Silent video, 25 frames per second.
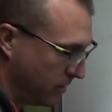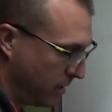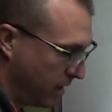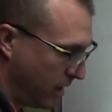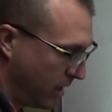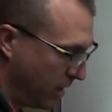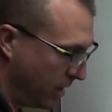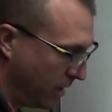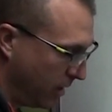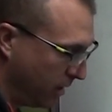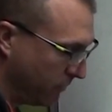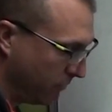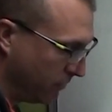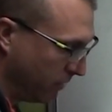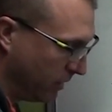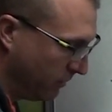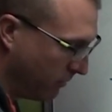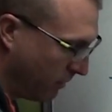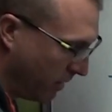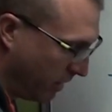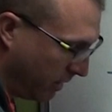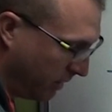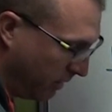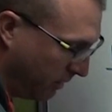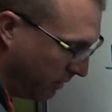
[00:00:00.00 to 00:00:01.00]
And then
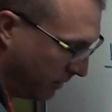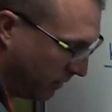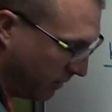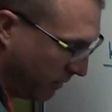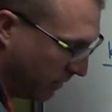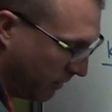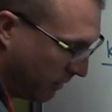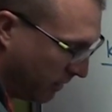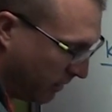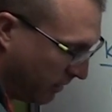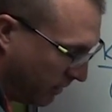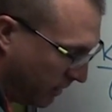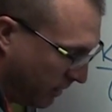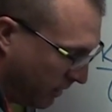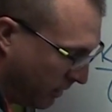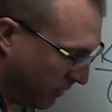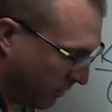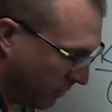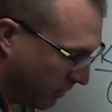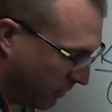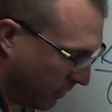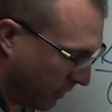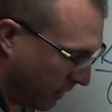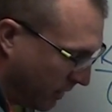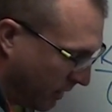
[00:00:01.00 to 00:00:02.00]
rewrite. Here
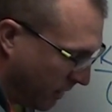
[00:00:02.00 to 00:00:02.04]
you're going to